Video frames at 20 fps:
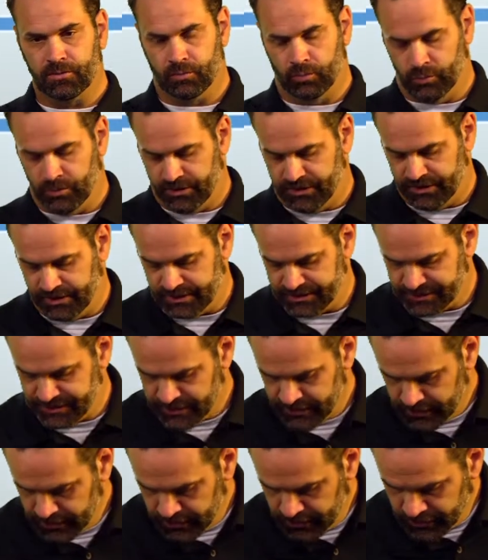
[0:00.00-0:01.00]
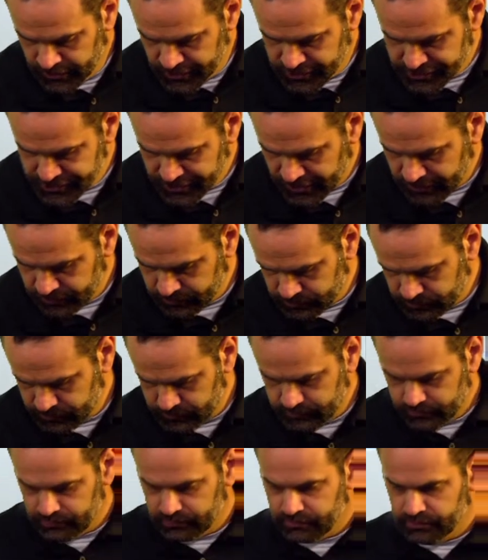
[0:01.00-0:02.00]
with this? So,
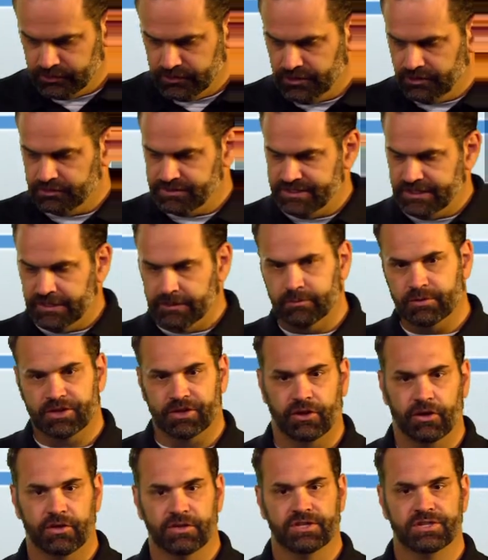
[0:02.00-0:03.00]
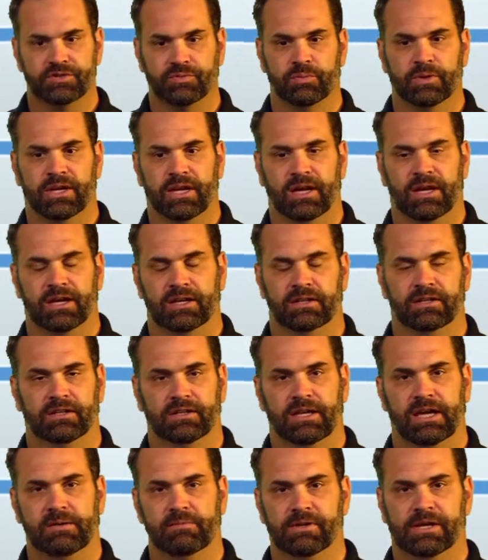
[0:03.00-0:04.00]
dealing with all this, I
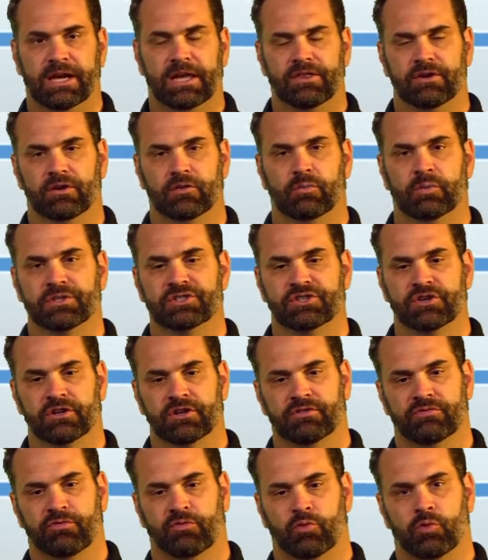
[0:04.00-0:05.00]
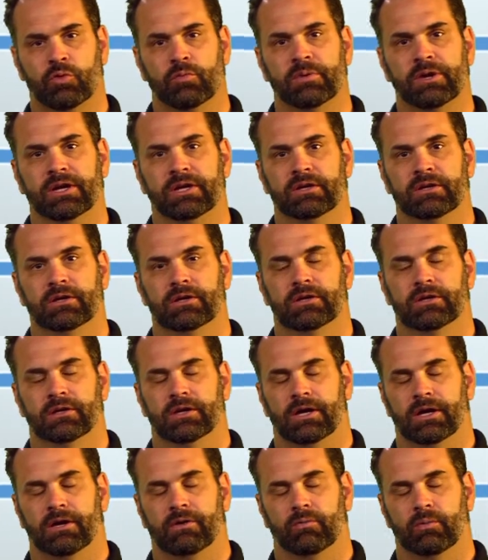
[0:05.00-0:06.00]
came together and we started forming
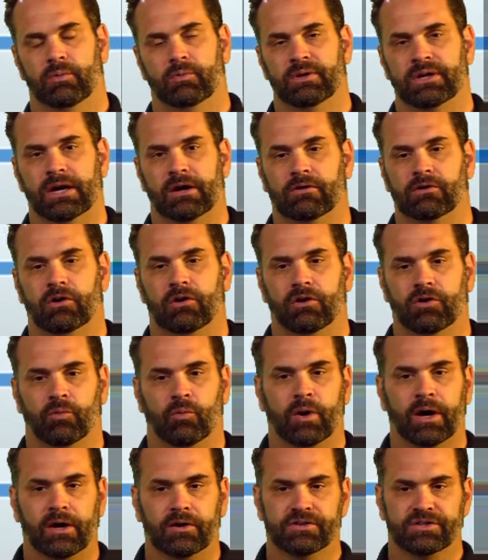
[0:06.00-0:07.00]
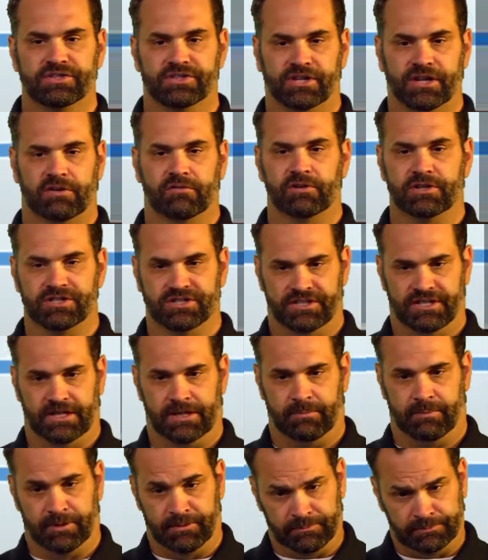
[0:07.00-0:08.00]
what we now call the Wild Discoveries
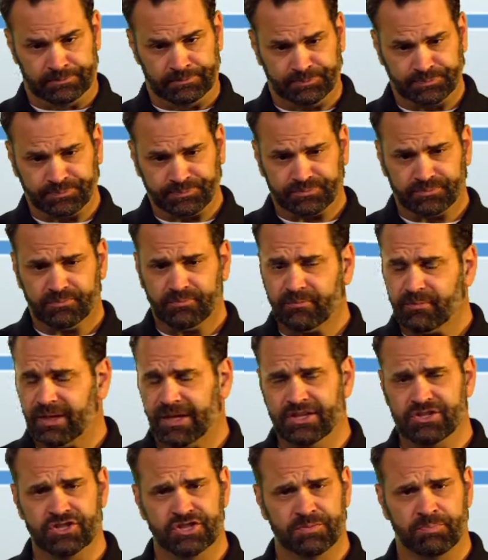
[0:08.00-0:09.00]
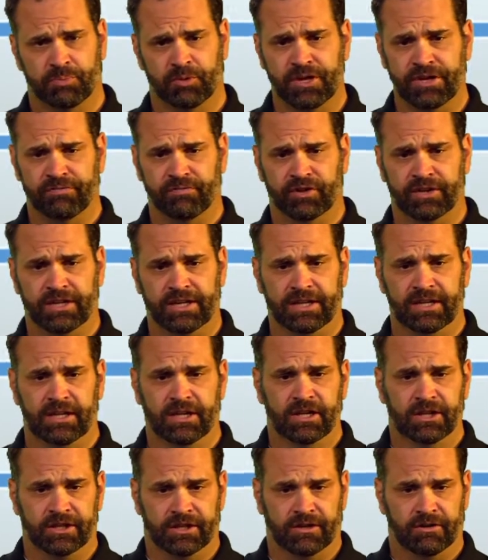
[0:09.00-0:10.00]
team. And just briefly,
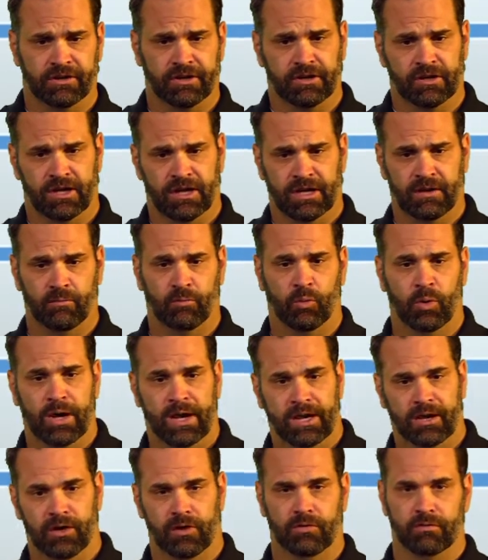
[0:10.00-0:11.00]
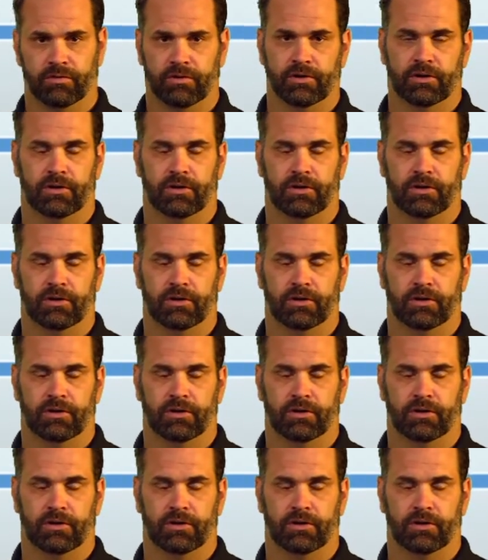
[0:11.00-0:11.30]
here I am way over